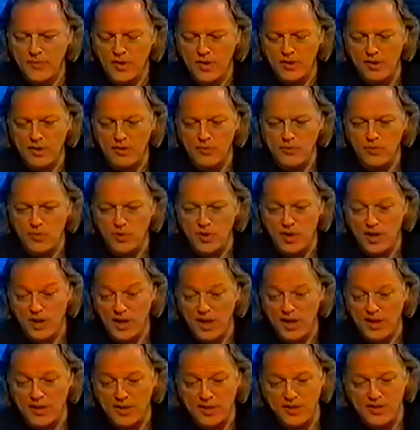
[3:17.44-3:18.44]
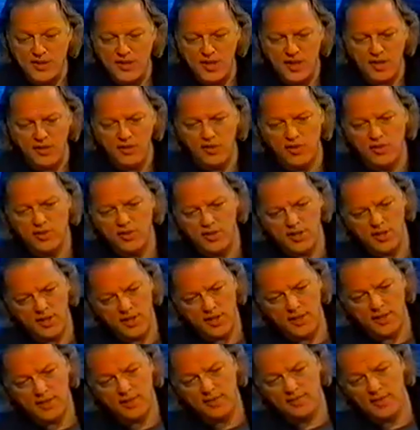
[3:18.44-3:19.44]
the latest technology
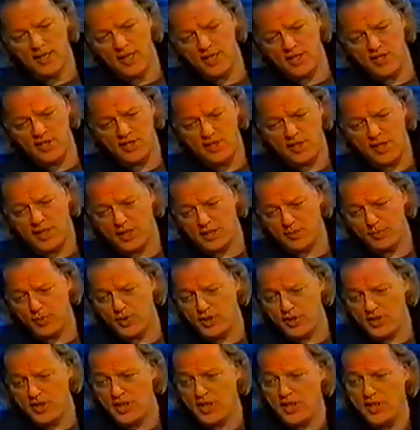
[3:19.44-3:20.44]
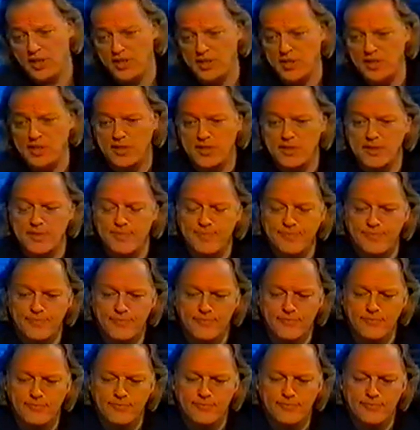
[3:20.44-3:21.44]
and the latest expertise
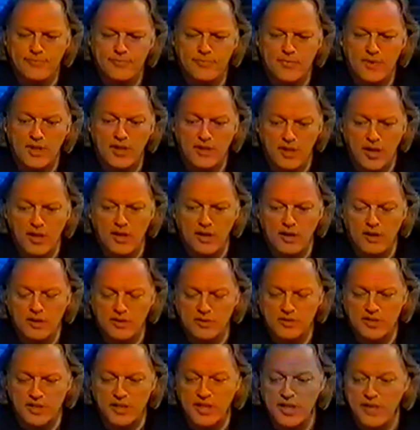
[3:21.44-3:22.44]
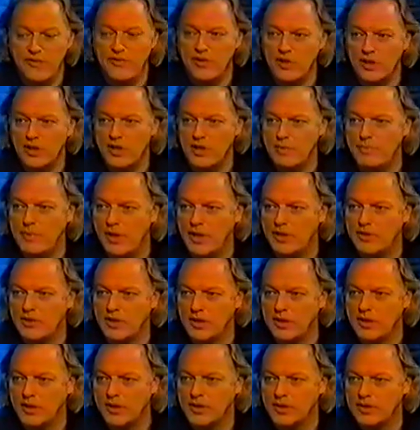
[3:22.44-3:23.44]
they are significantly better,
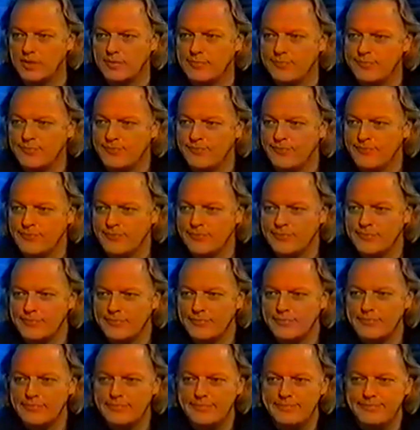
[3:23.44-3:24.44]
I think.